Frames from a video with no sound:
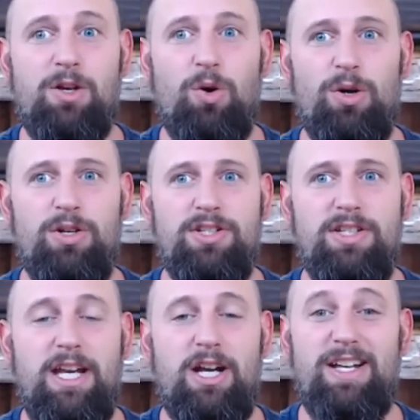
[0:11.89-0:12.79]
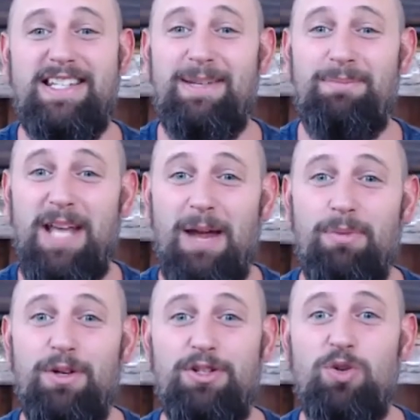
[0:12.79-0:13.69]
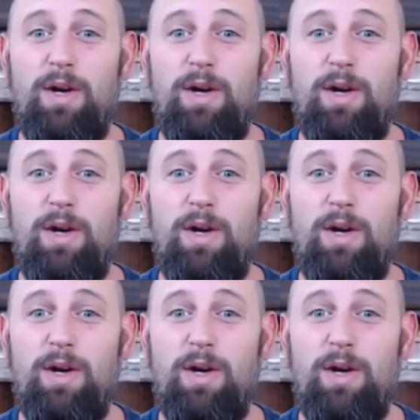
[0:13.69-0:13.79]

course here in September